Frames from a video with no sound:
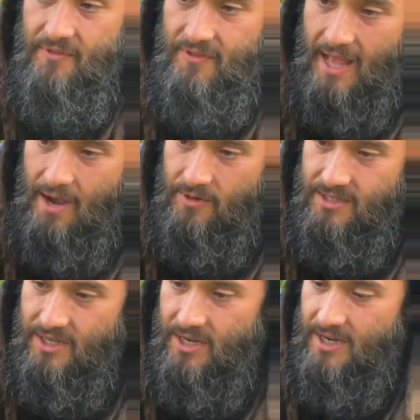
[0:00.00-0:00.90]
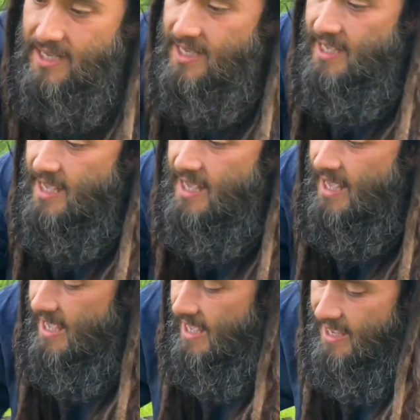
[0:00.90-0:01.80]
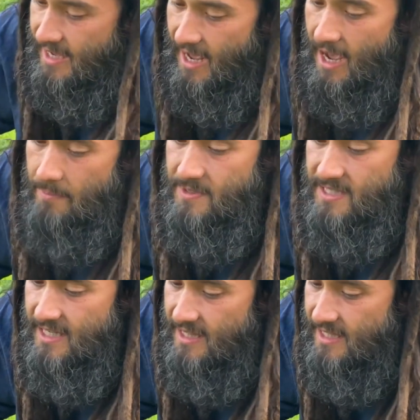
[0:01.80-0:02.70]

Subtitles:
flowers on it and opposite